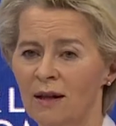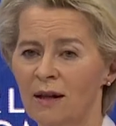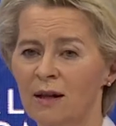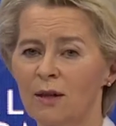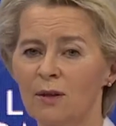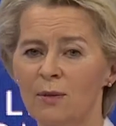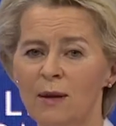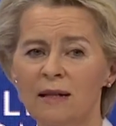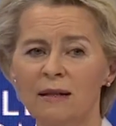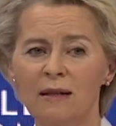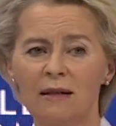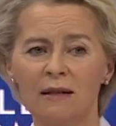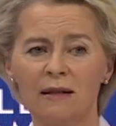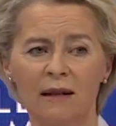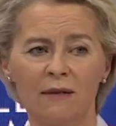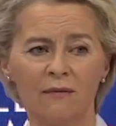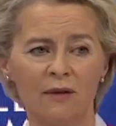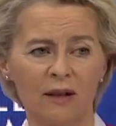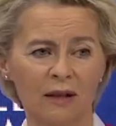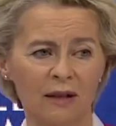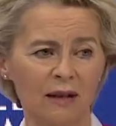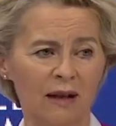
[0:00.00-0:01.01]

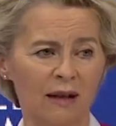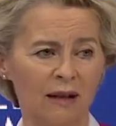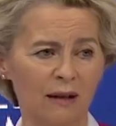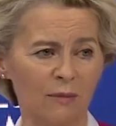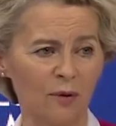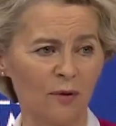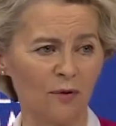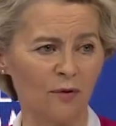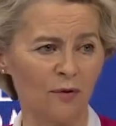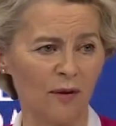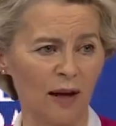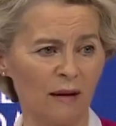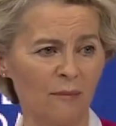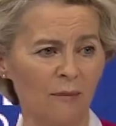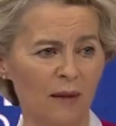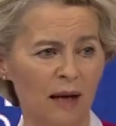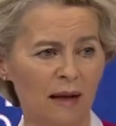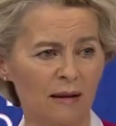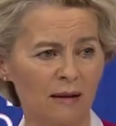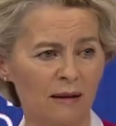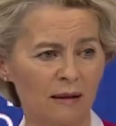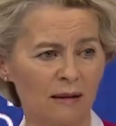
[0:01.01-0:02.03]
27 times
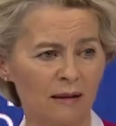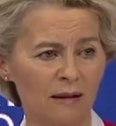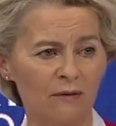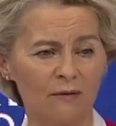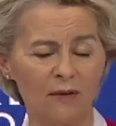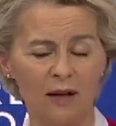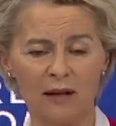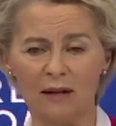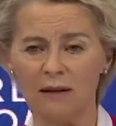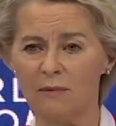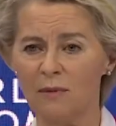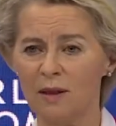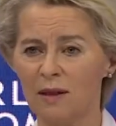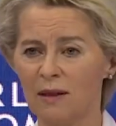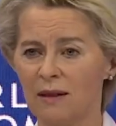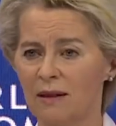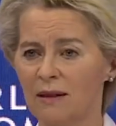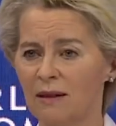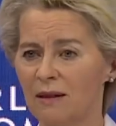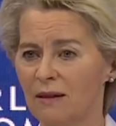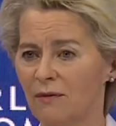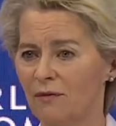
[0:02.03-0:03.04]
fragmented investment
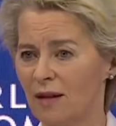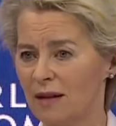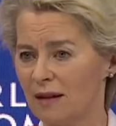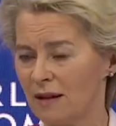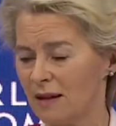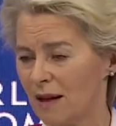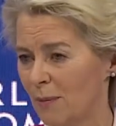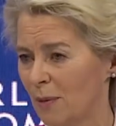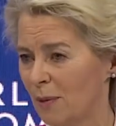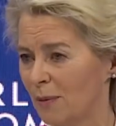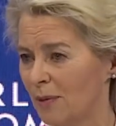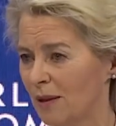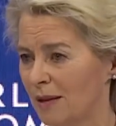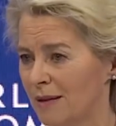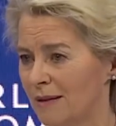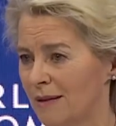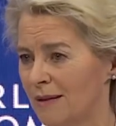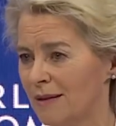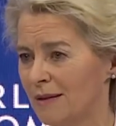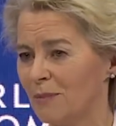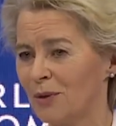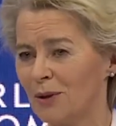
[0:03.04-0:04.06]
in defense
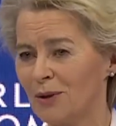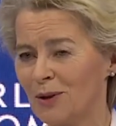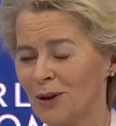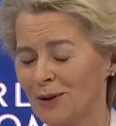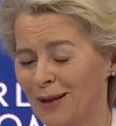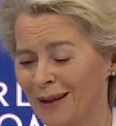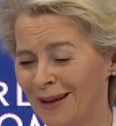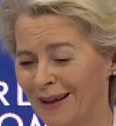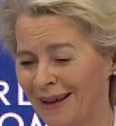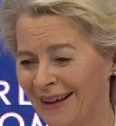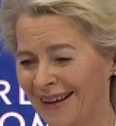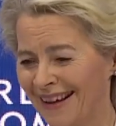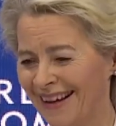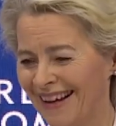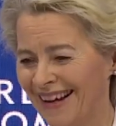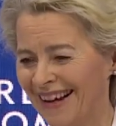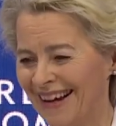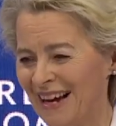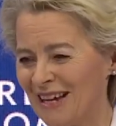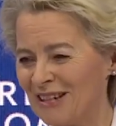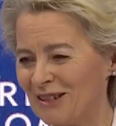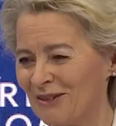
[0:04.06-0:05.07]
capabilities, because
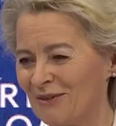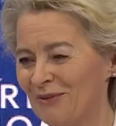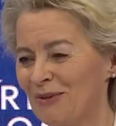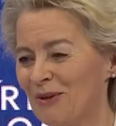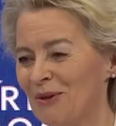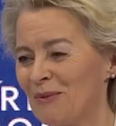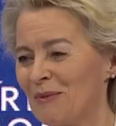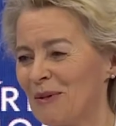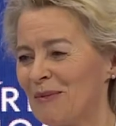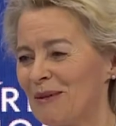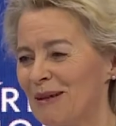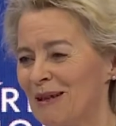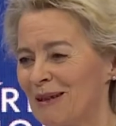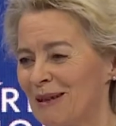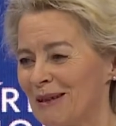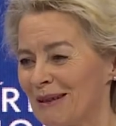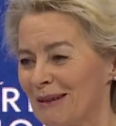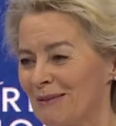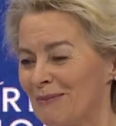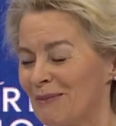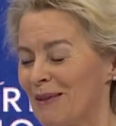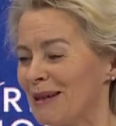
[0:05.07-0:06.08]
as a former
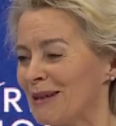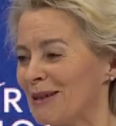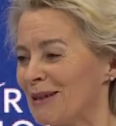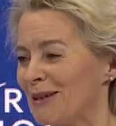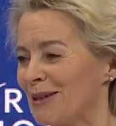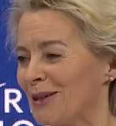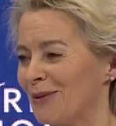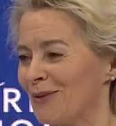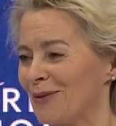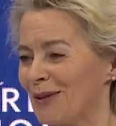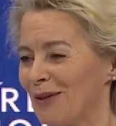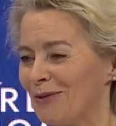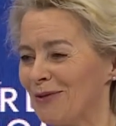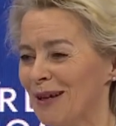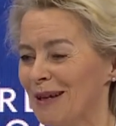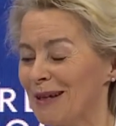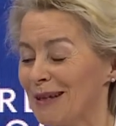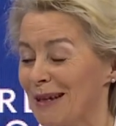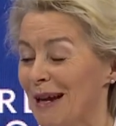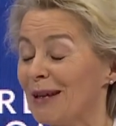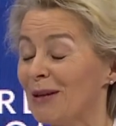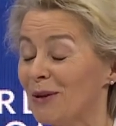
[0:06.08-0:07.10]
Minister of
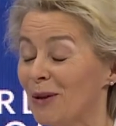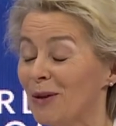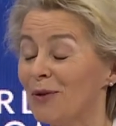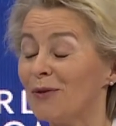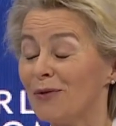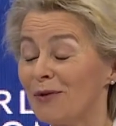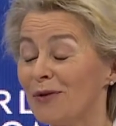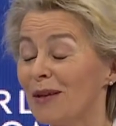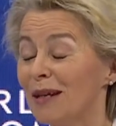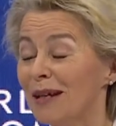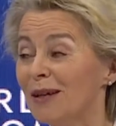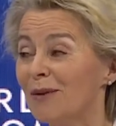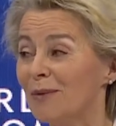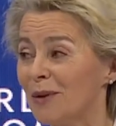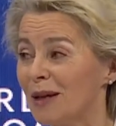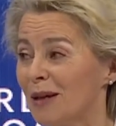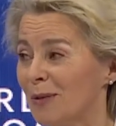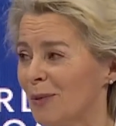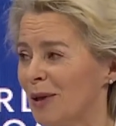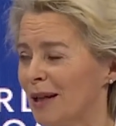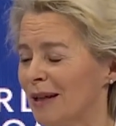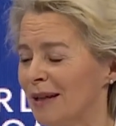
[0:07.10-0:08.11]
Defense, I know
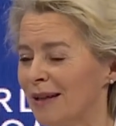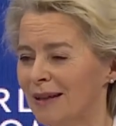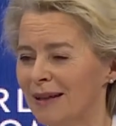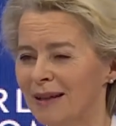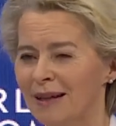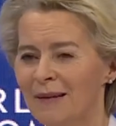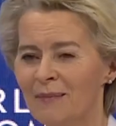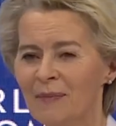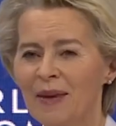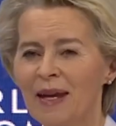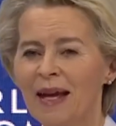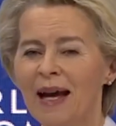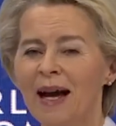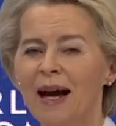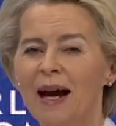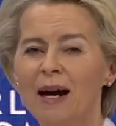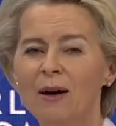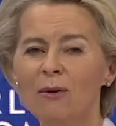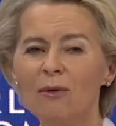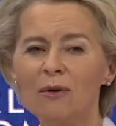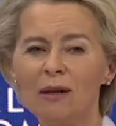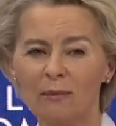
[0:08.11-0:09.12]
very well
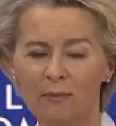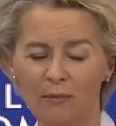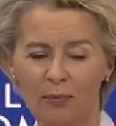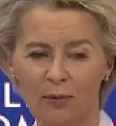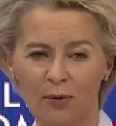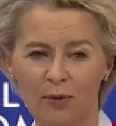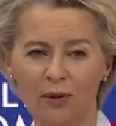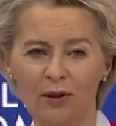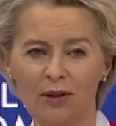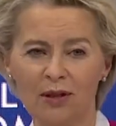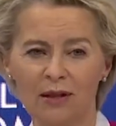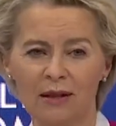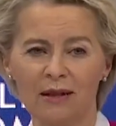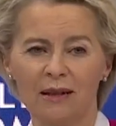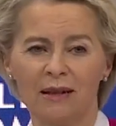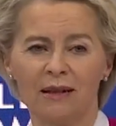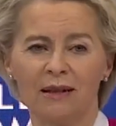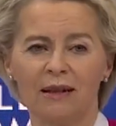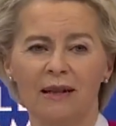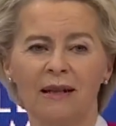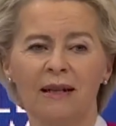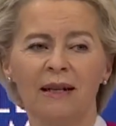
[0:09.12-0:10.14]
how important
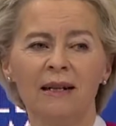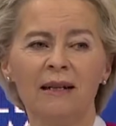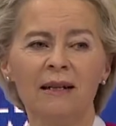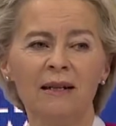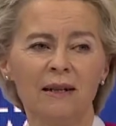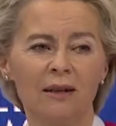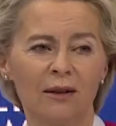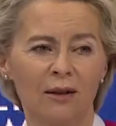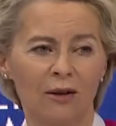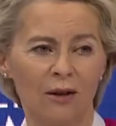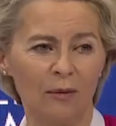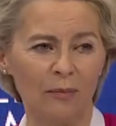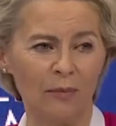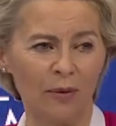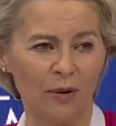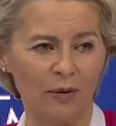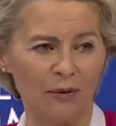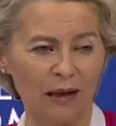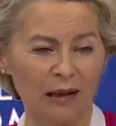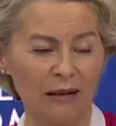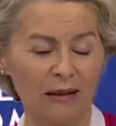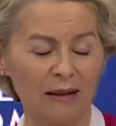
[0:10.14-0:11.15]

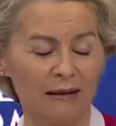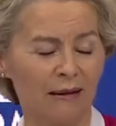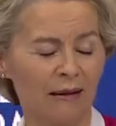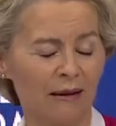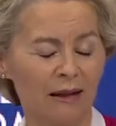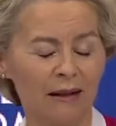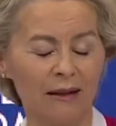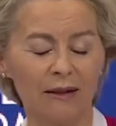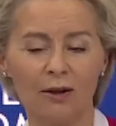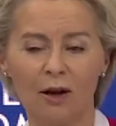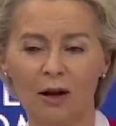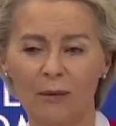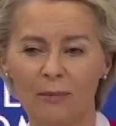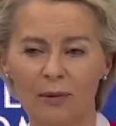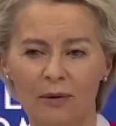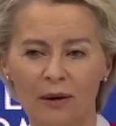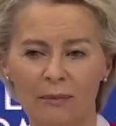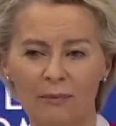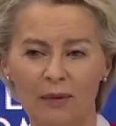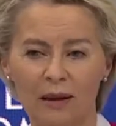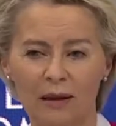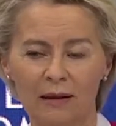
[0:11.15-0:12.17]

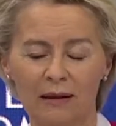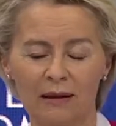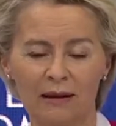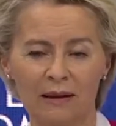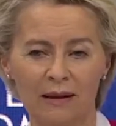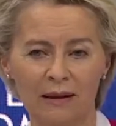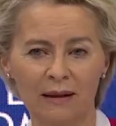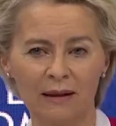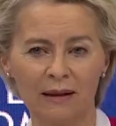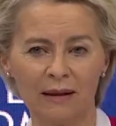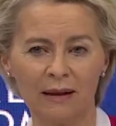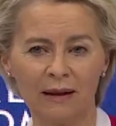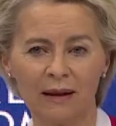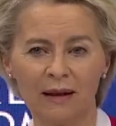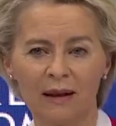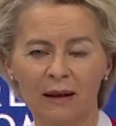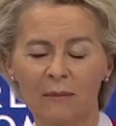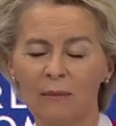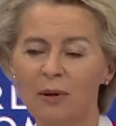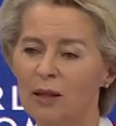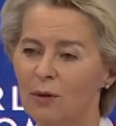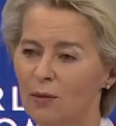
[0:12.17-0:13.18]
interoperability
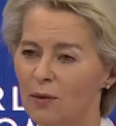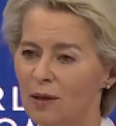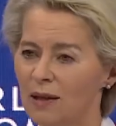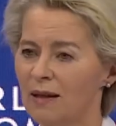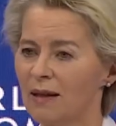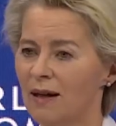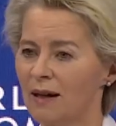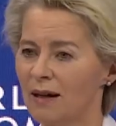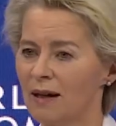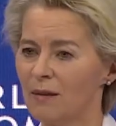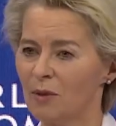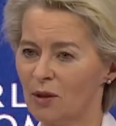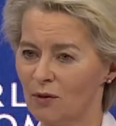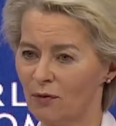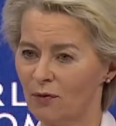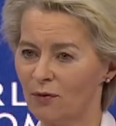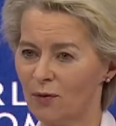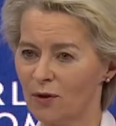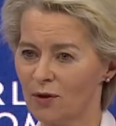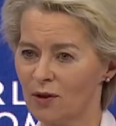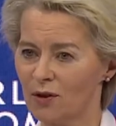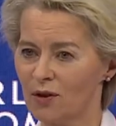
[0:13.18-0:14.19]
between armed
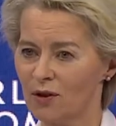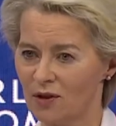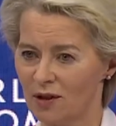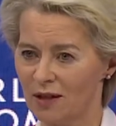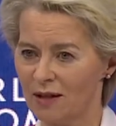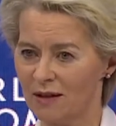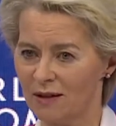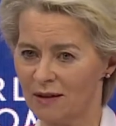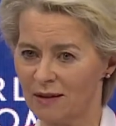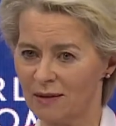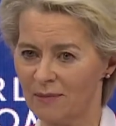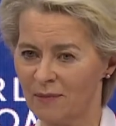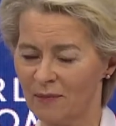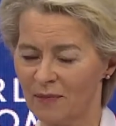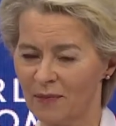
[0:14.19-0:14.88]
forces is.